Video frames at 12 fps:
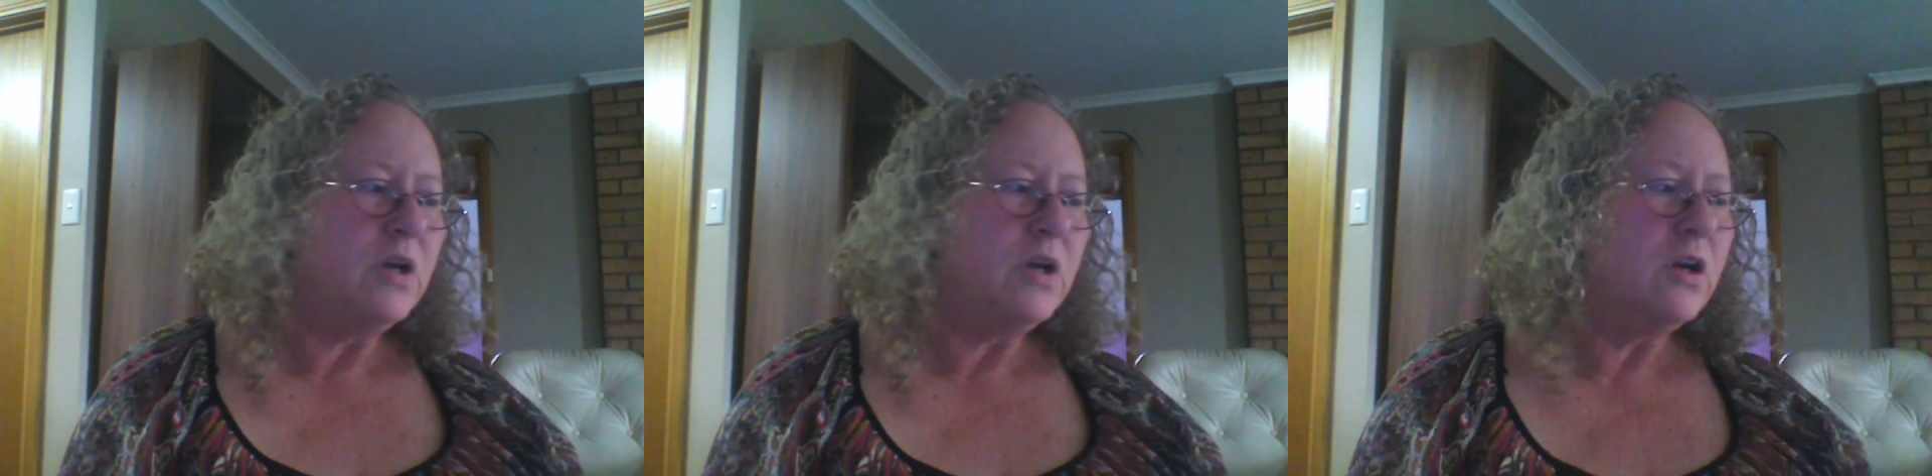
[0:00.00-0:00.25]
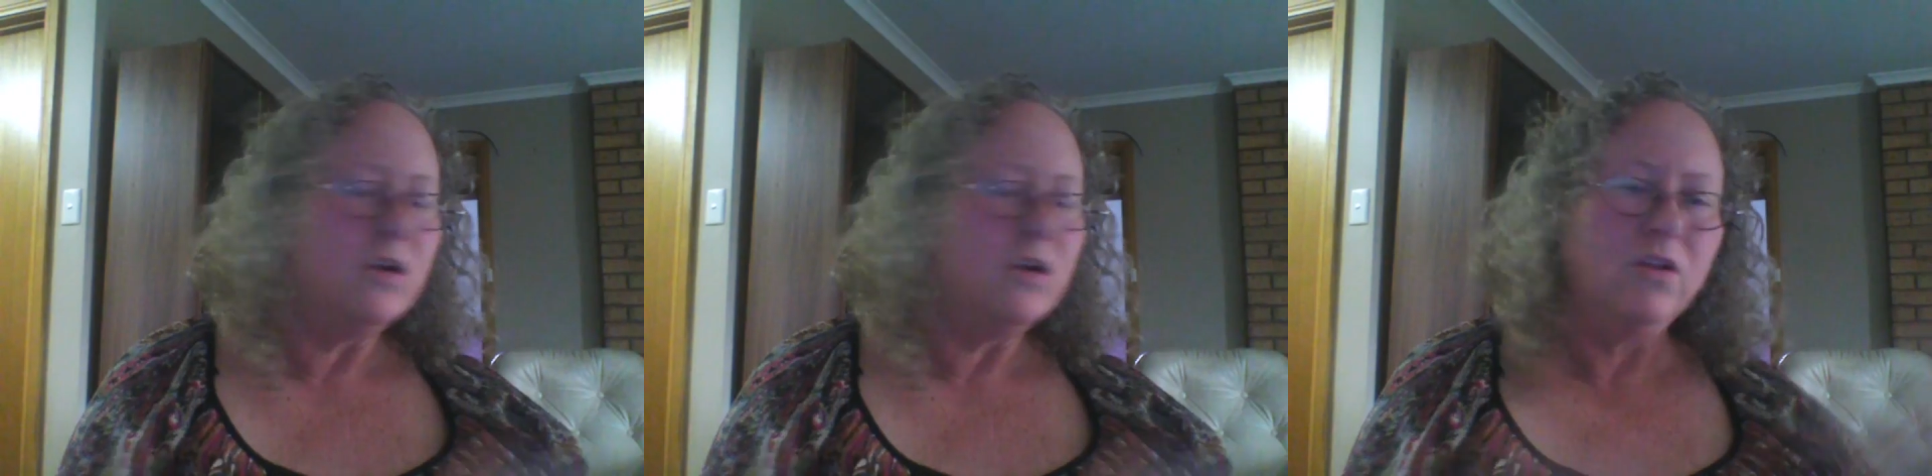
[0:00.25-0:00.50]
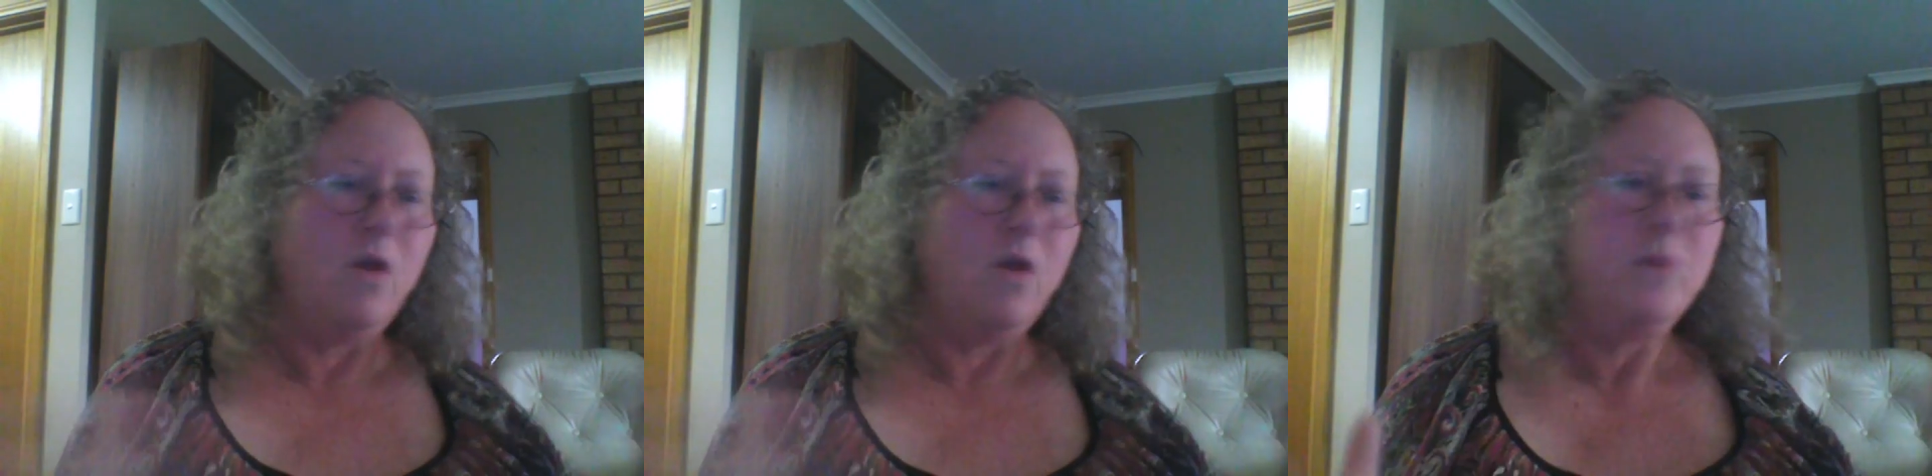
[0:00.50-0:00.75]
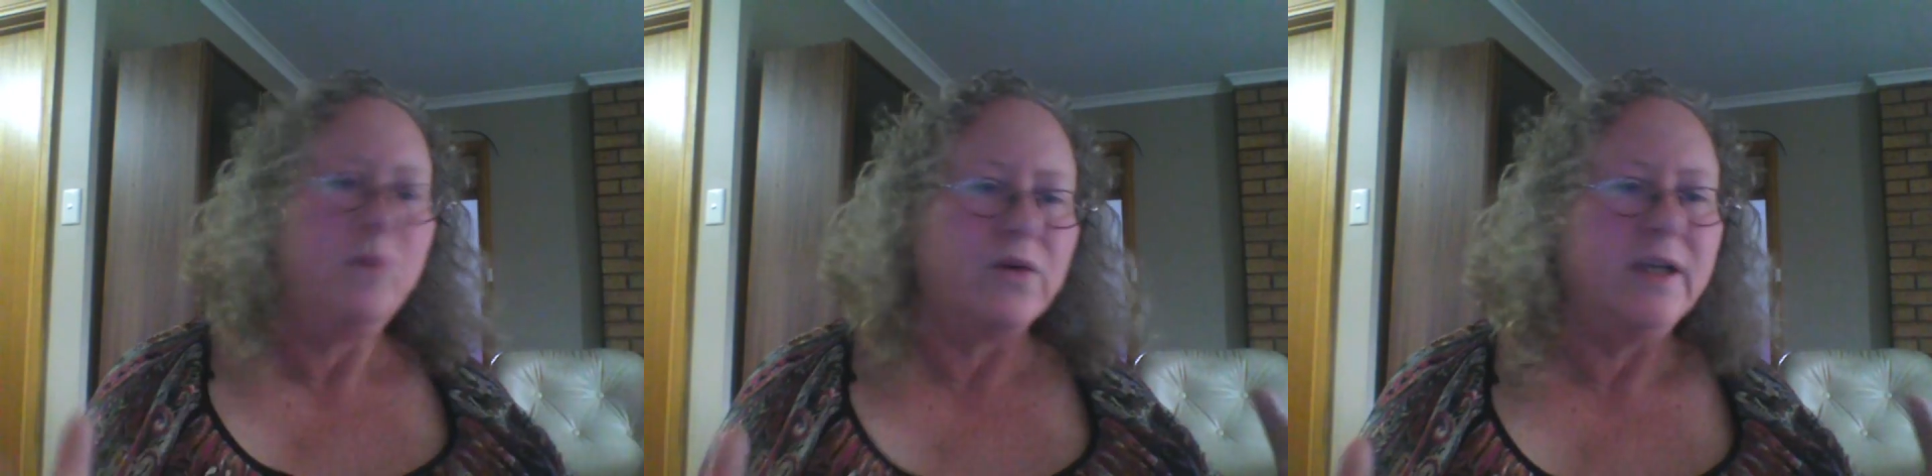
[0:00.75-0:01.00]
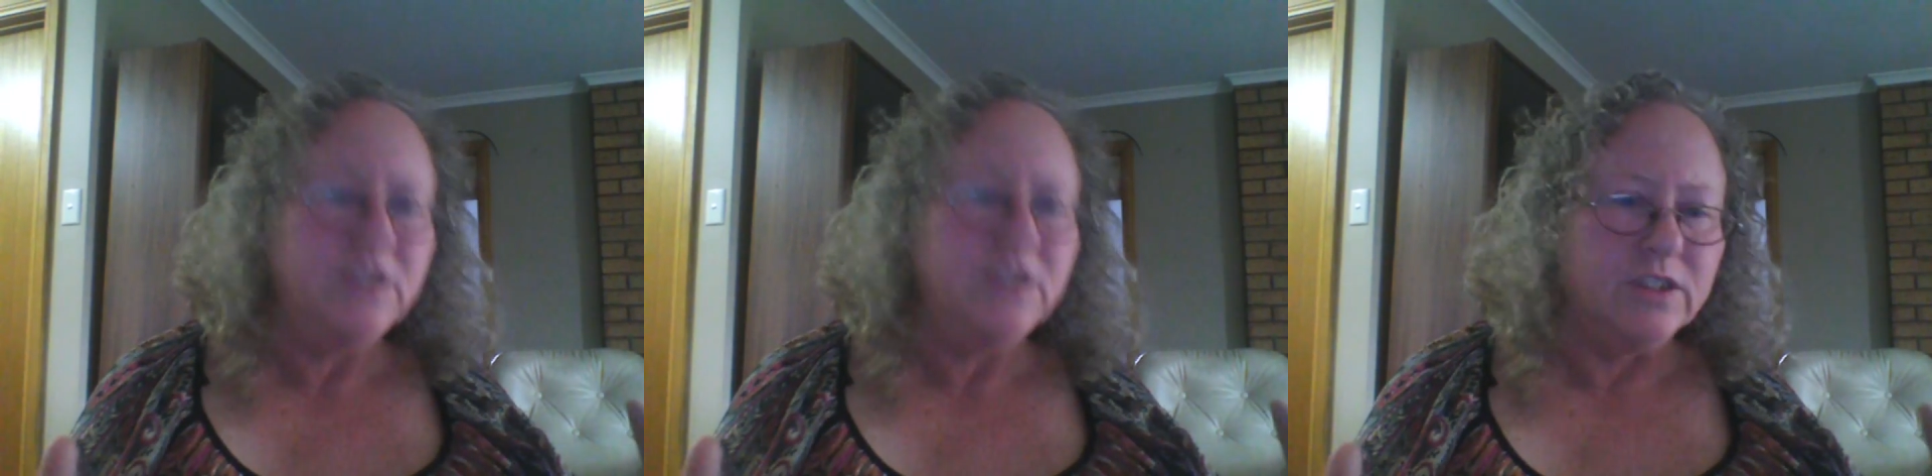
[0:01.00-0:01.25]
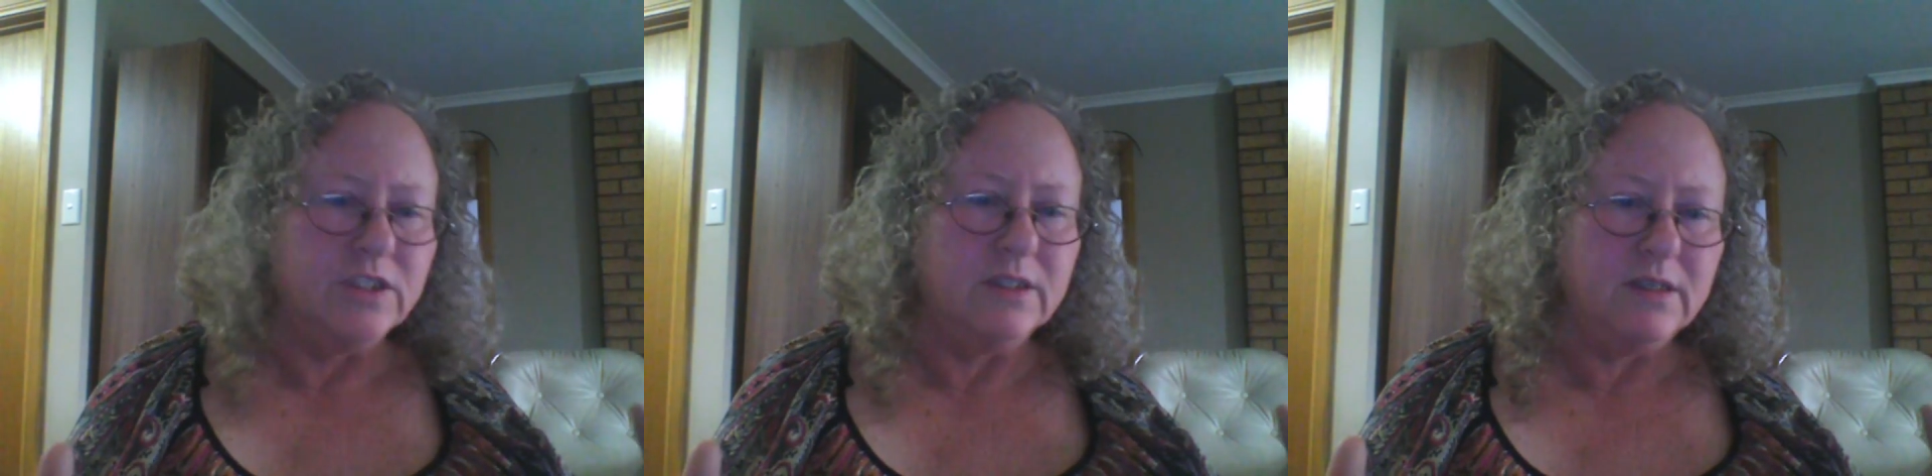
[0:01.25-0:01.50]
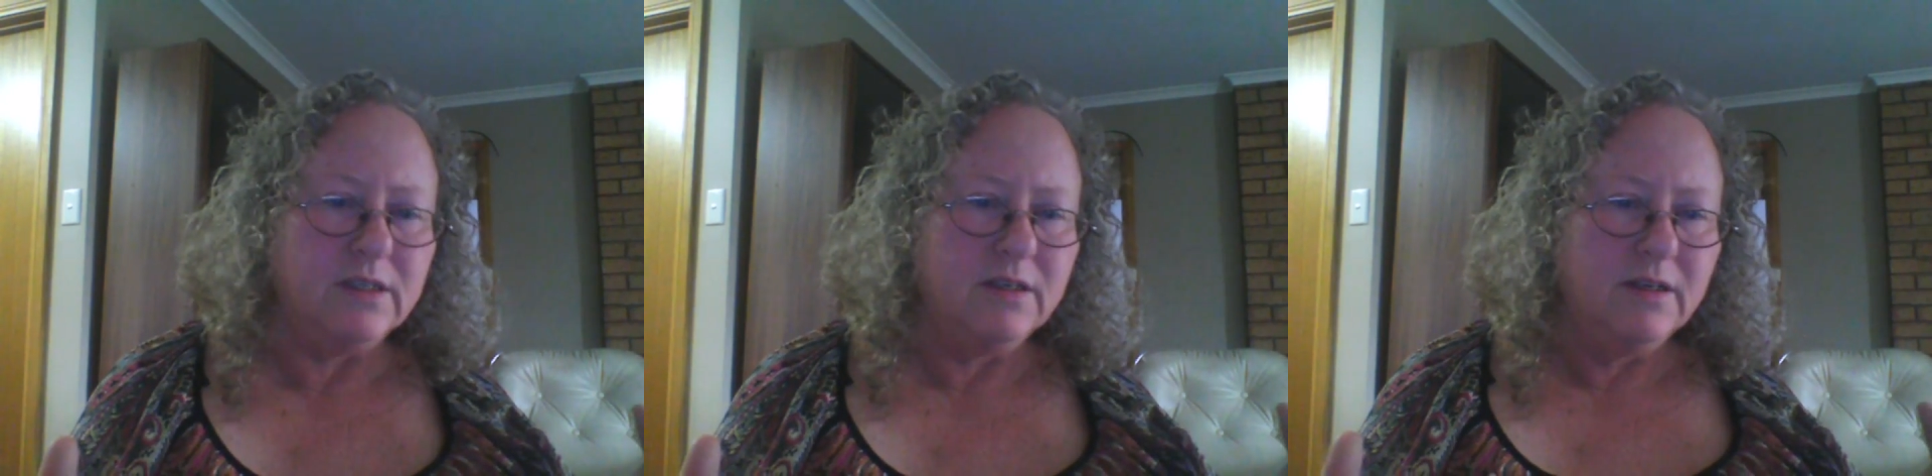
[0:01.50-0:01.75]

conglomeration,